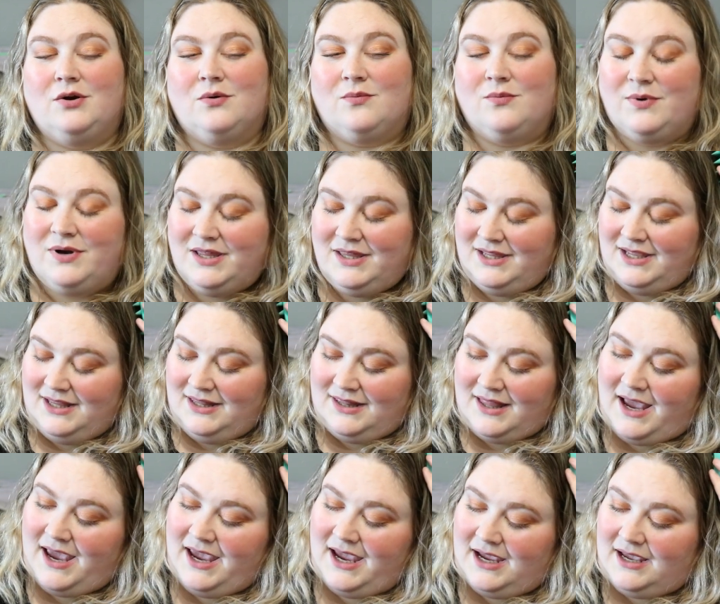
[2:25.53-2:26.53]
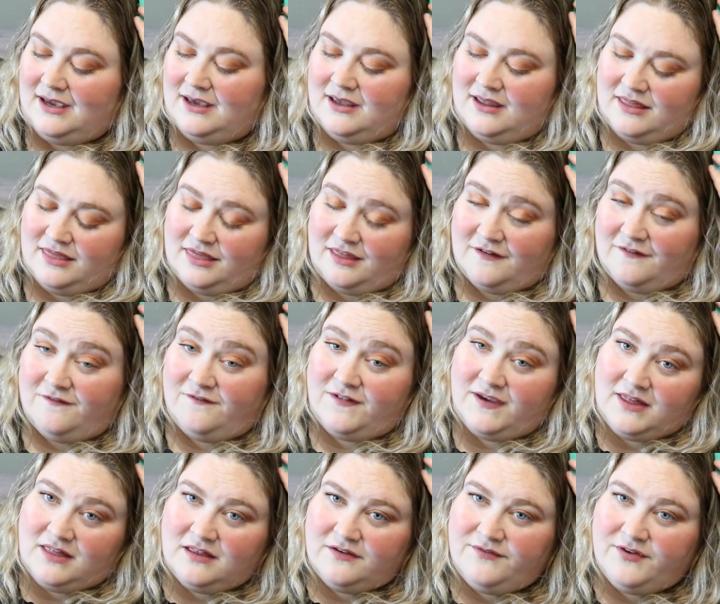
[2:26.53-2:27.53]
really like the
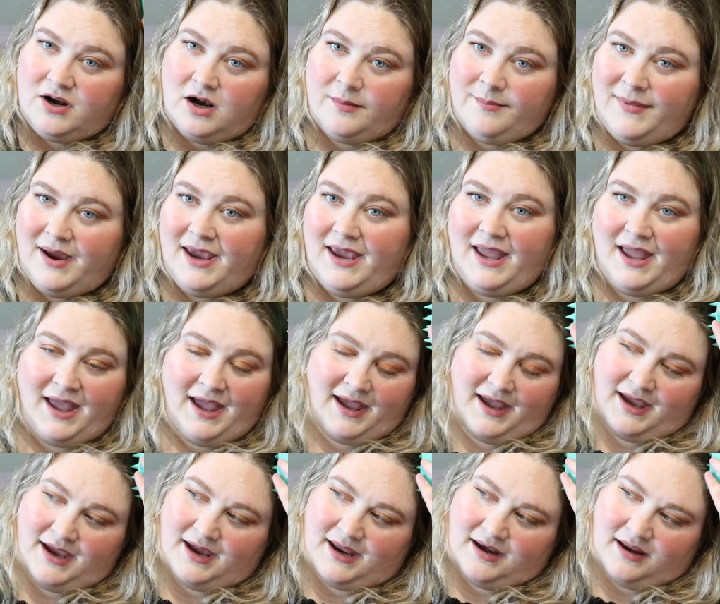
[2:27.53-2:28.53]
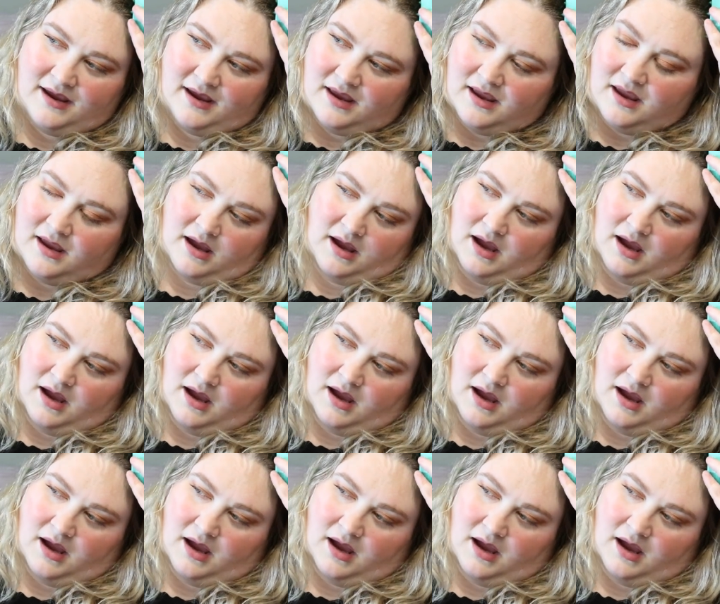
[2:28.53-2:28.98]
feel of it on my head